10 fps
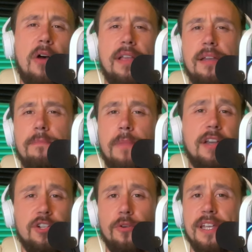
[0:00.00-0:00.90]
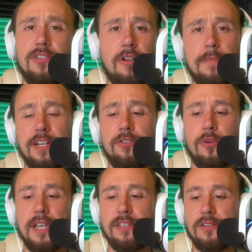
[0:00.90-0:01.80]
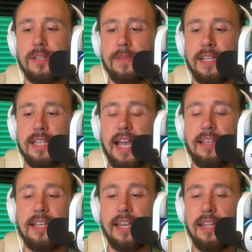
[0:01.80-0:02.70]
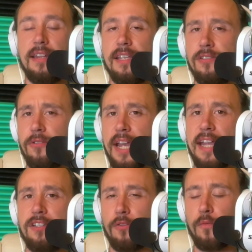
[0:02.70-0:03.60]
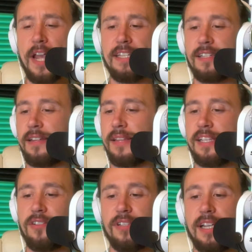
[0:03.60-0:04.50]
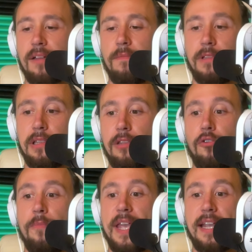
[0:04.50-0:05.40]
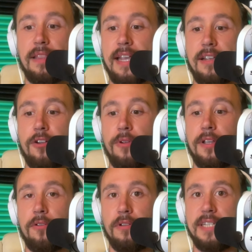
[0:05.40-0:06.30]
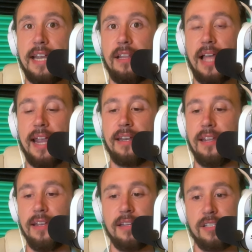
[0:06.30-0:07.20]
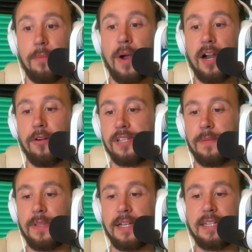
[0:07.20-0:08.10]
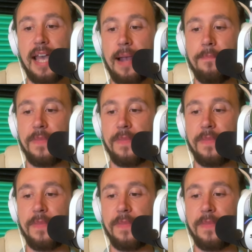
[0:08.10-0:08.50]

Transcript: like, a choice or a big choice or something like that, like, it is okay to wait unless there's, like, a looming, like, critical deadline tomorrow or something like that.